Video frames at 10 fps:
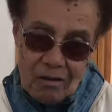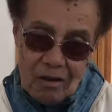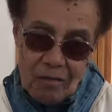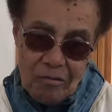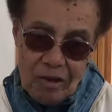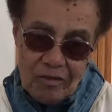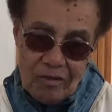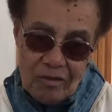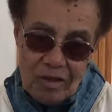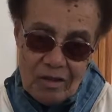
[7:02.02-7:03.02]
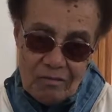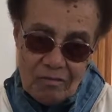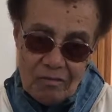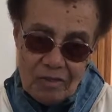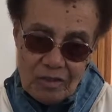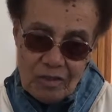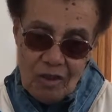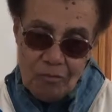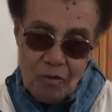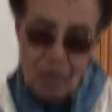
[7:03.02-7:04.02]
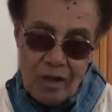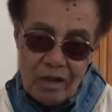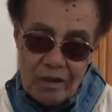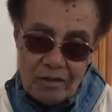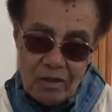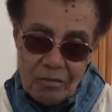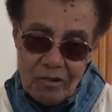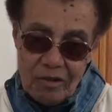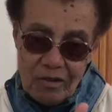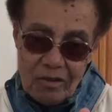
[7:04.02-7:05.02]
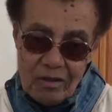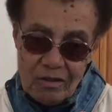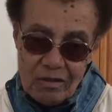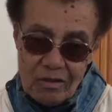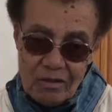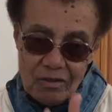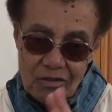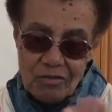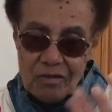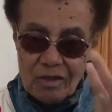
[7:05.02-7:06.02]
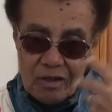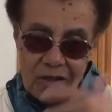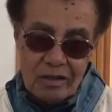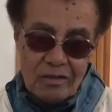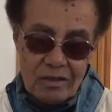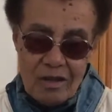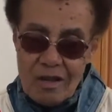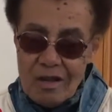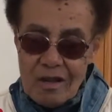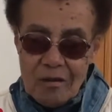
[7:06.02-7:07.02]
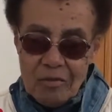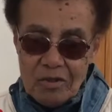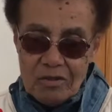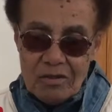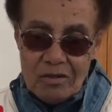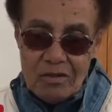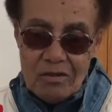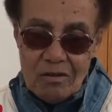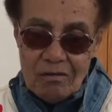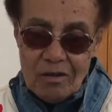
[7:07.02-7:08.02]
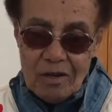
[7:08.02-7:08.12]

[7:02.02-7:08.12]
a brother in the sophomore class and a brother in the junior class. But you know,